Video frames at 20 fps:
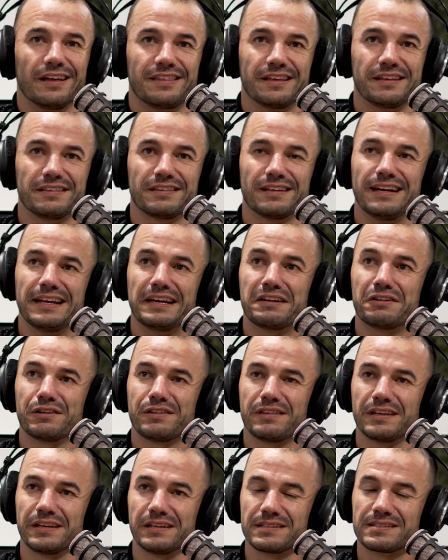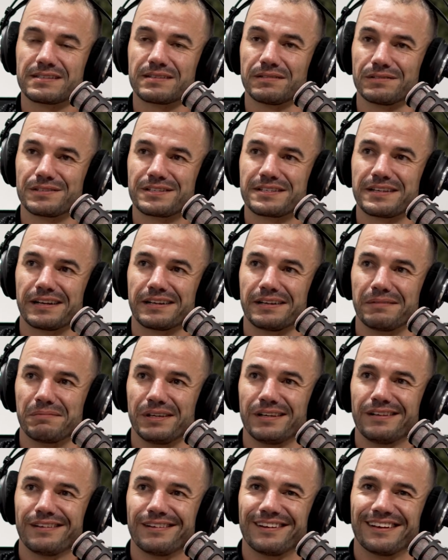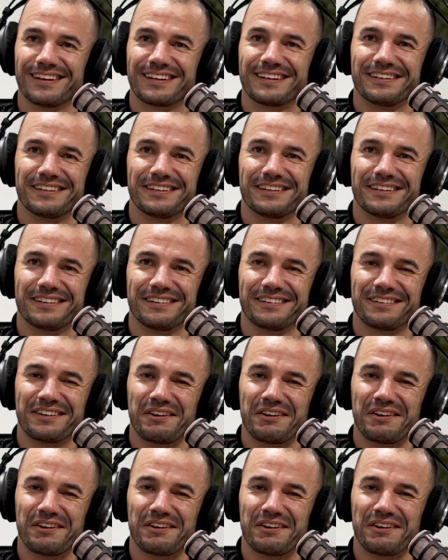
I think the Lego thing is still stuck in me. Like, uh,